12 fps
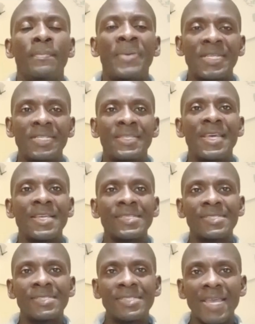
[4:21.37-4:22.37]
But
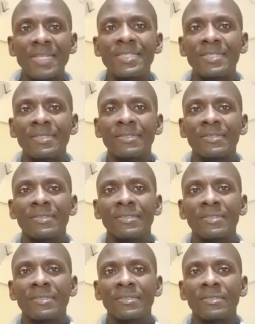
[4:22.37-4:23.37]
does that
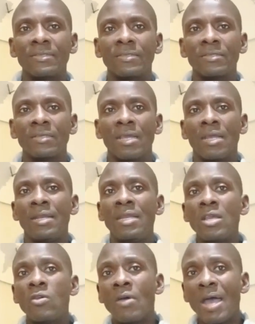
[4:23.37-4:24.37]

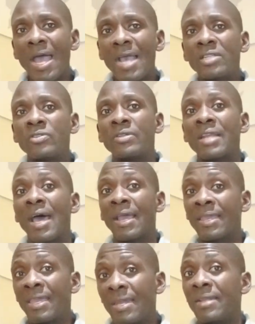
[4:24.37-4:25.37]
legal action
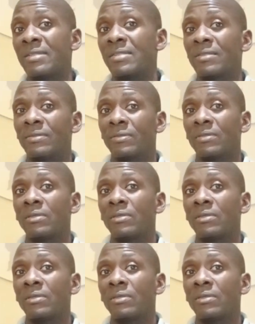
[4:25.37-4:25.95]
against